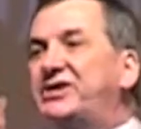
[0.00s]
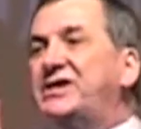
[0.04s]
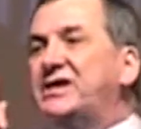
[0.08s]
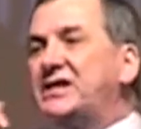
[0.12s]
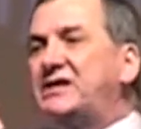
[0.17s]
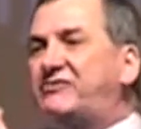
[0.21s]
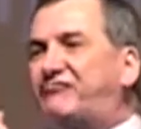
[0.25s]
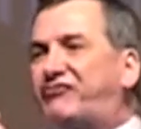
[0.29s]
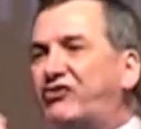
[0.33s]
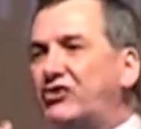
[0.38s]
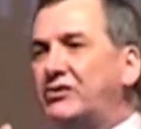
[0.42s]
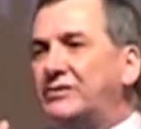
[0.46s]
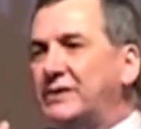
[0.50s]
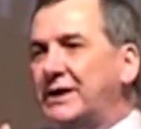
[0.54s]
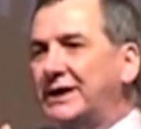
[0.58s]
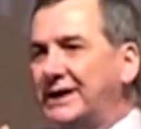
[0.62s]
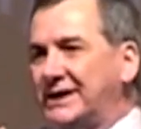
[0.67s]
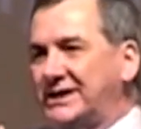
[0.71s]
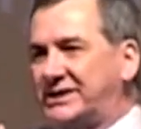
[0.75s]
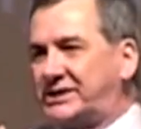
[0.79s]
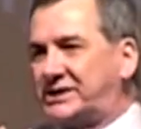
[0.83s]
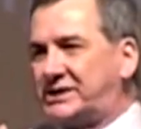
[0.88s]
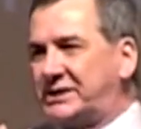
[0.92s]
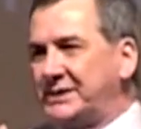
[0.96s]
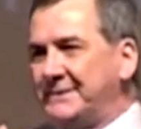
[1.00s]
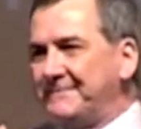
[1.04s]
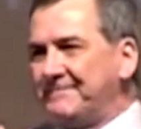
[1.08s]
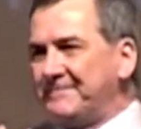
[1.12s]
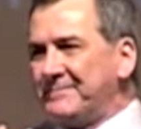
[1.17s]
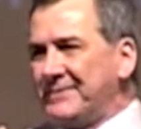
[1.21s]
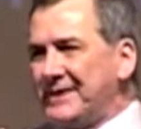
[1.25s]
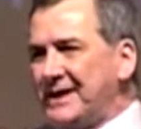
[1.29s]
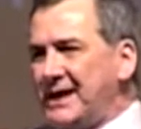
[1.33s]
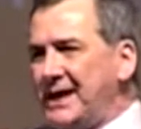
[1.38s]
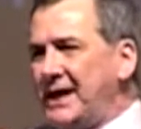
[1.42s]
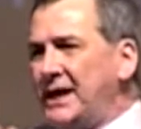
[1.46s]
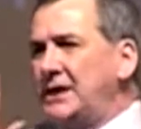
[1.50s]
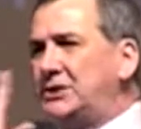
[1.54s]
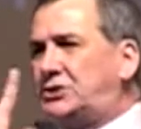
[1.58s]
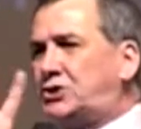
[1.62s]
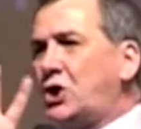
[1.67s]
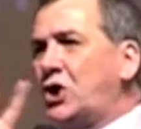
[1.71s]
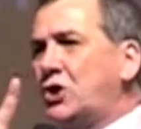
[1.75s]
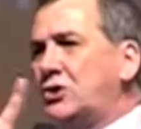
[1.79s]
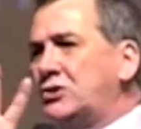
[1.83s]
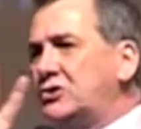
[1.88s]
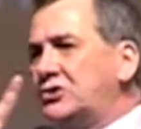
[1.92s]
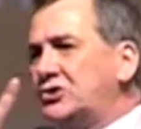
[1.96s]
did for us. He
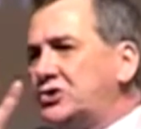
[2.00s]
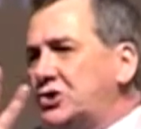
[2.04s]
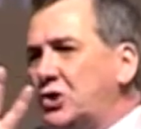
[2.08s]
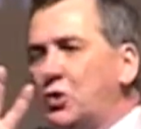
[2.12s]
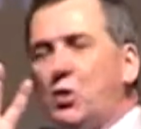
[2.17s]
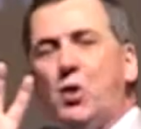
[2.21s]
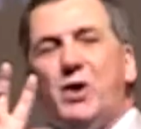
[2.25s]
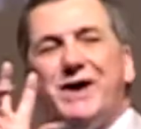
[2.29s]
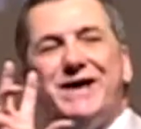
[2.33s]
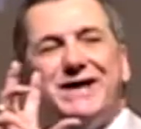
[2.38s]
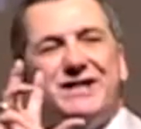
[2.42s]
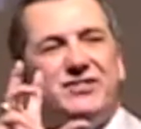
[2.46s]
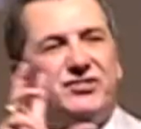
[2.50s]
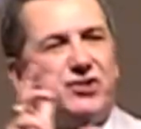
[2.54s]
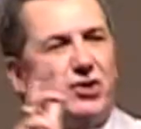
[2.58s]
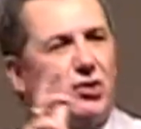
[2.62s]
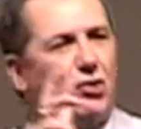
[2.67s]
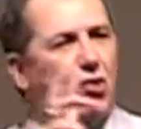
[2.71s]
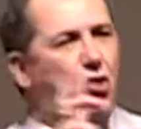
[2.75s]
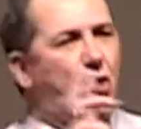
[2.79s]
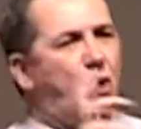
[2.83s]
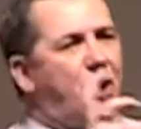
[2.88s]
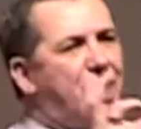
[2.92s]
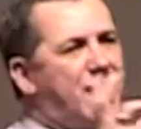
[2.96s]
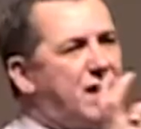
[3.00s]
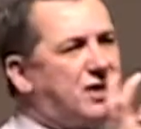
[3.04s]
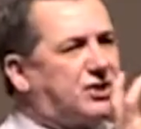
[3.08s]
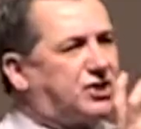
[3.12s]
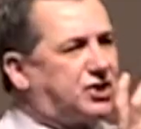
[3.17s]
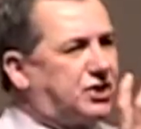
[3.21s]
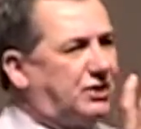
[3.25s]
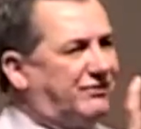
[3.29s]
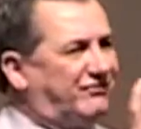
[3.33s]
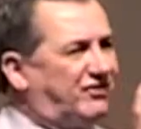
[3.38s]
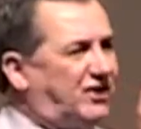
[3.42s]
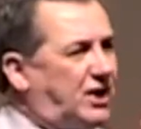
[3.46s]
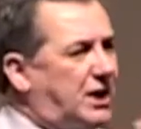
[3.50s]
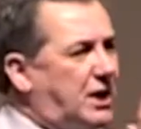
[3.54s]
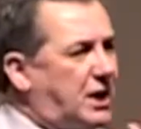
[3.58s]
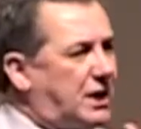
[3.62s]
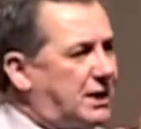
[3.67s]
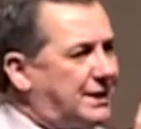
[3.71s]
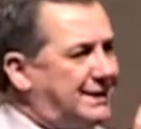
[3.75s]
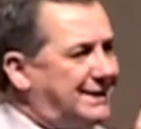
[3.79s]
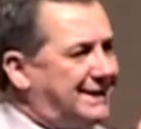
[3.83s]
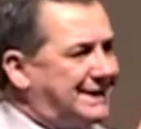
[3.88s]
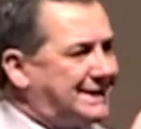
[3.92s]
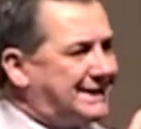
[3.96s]
turned away the wrath of
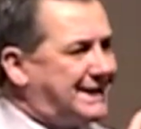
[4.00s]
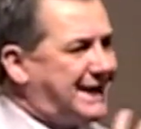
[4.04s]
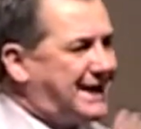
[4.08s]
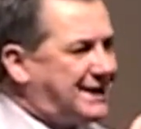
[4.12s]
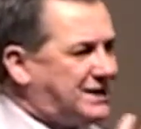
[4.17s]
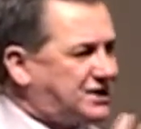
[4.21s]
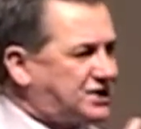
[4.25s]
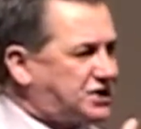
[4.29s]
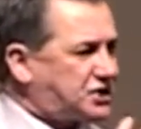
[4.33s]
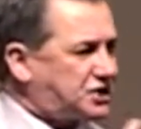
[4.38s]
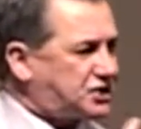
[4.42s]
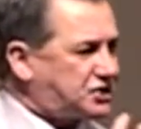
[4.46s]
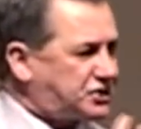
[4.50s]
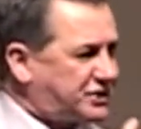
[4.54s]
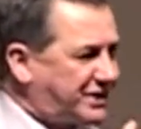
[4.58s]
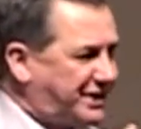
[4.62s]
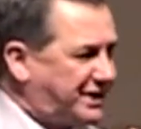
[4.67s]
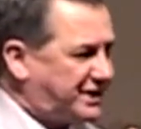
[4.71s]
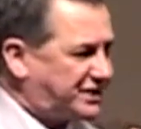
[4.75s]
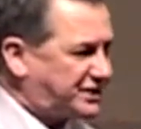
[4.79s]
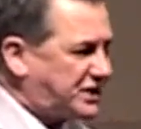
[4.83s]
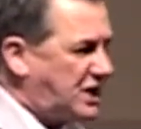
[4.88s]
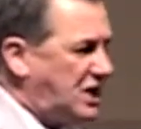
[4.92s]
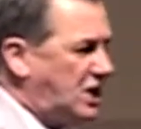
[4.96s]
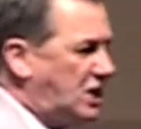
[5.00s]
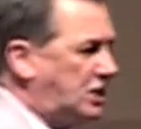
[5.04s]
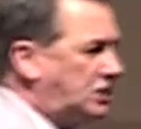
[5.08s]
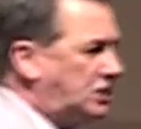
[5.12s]
God against us,